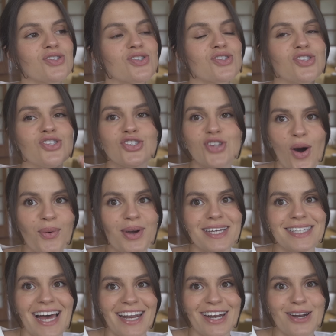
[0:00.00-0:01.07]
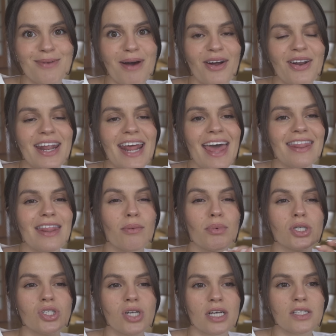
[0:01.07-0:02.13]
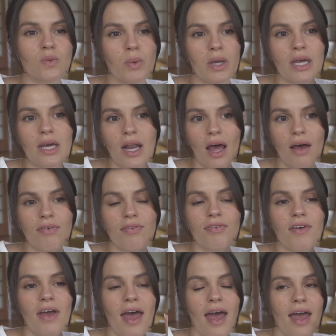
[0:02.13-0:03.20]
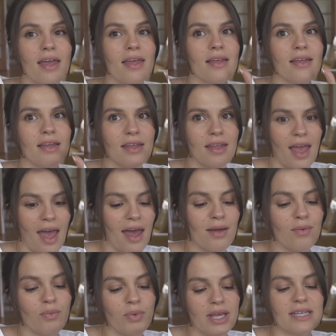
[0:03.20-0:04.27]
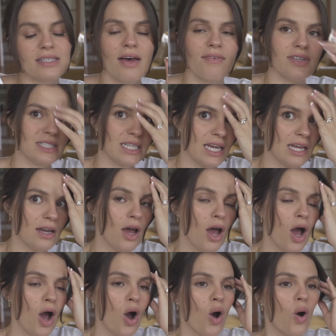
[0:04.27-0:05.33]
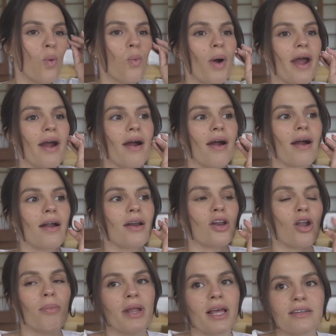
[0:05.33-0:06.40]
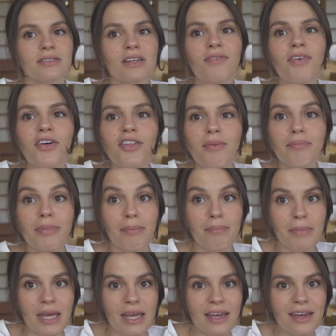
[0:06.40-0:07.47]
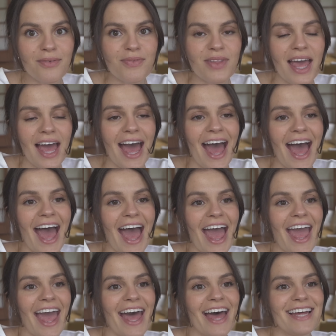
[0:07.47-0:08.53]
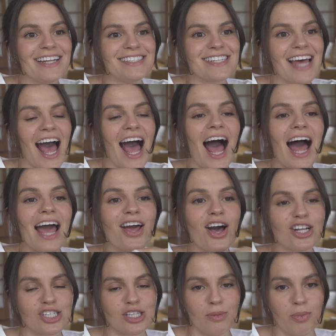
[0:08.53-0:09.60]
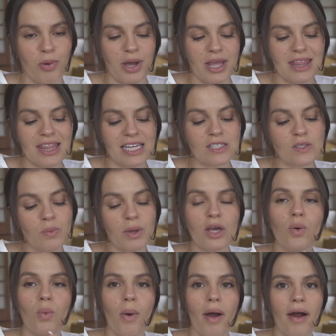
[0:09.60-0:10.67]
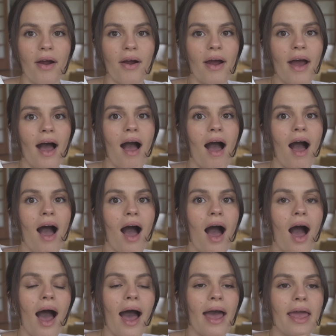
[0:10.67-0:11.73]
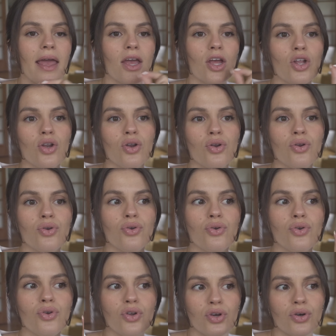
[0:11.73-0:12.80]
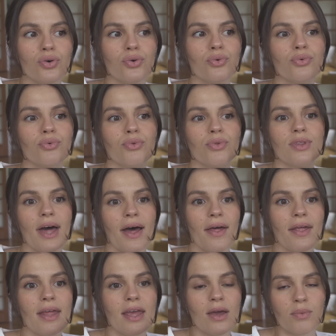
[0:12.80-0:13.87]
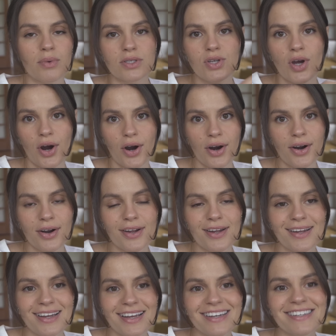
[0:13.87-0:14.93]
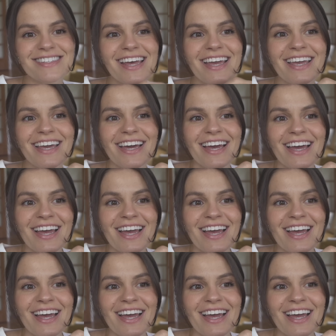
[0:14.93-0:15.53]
so excited about it and they were just weak enough at week 17 where nobody else could feel them but me. And I got to the point this week where I knew that it was her. Cause like